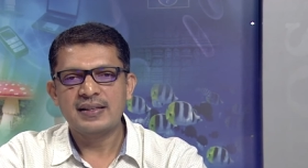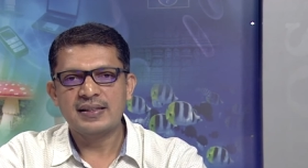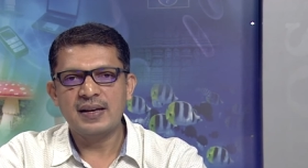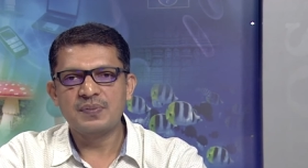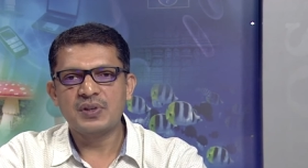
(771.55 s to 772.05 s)

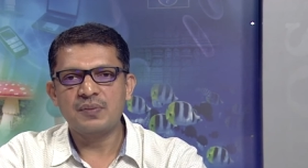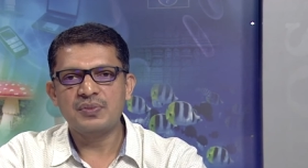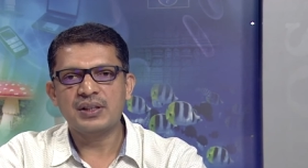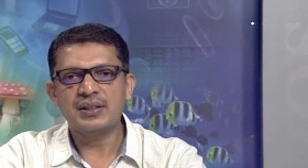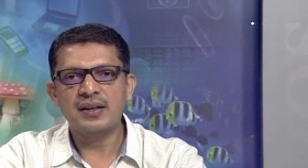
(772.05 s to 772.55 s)
some
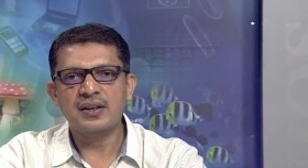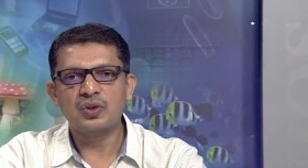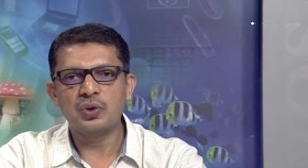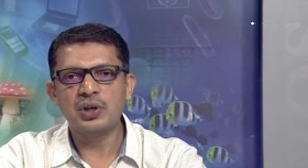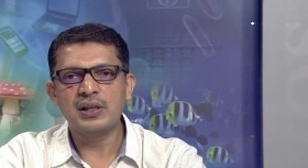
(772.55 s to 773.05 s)
subjects under
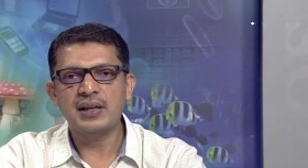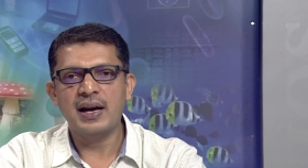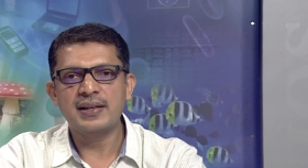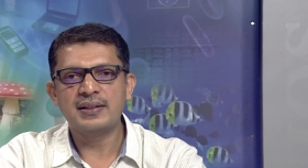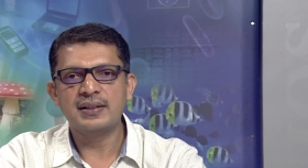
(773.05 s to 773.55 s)
social
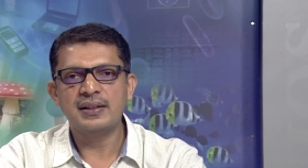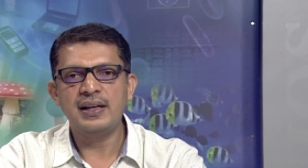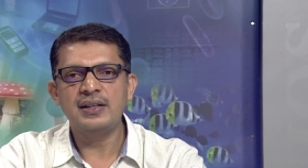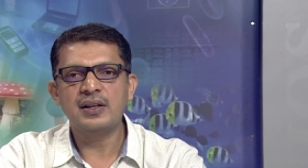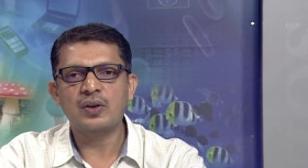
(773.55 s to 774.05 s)
sciences
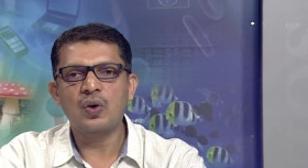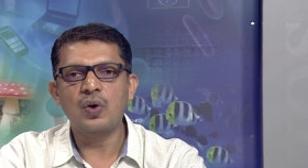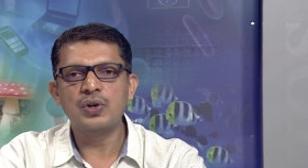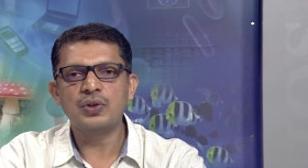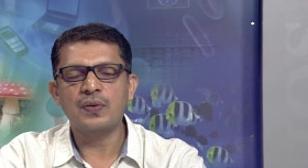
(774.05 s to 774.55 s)
in the
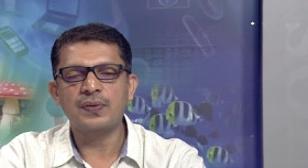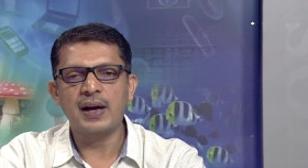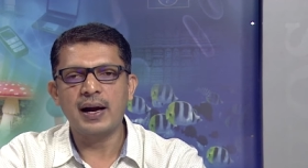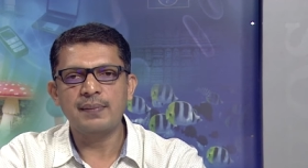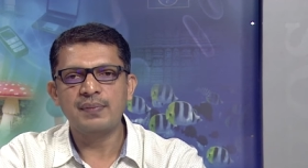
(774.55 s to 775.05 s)
course of
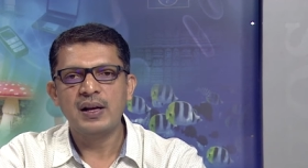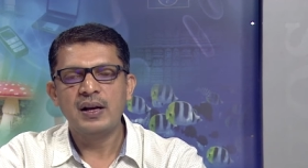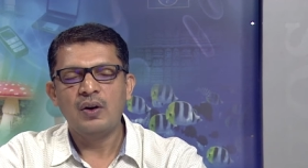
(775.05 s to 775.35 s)
time